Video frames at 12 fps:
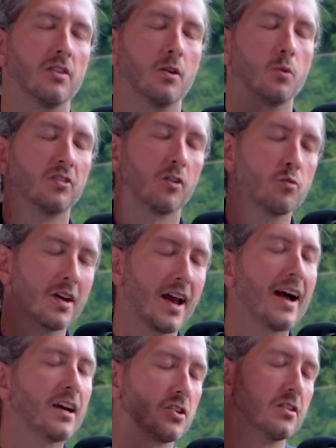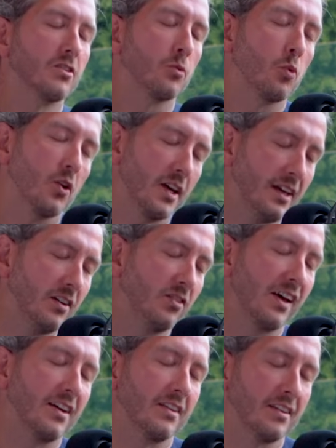there was a reaction to what he
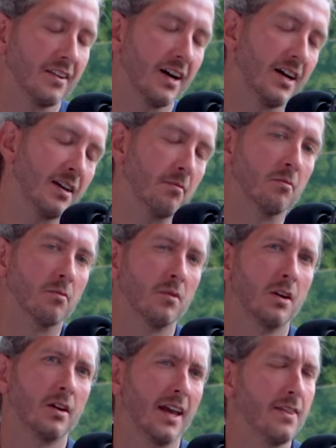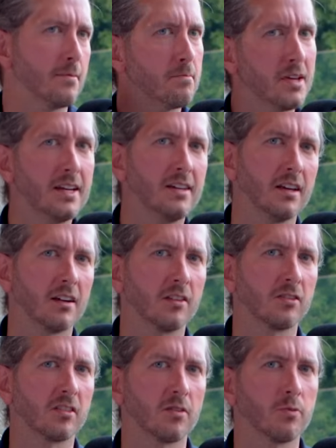said at the time in the media
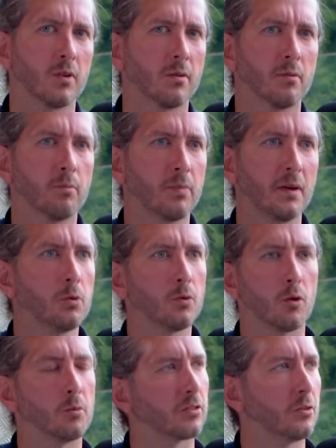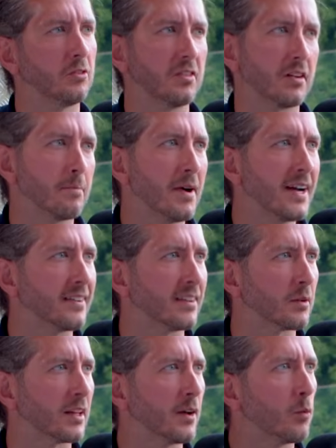and stuff where people were almost losing their mind.
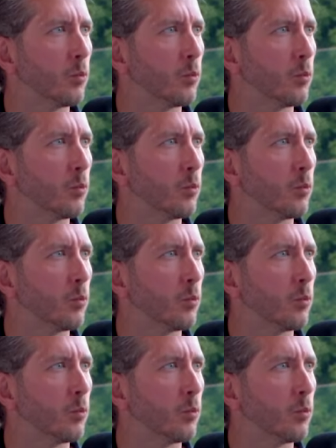They were like,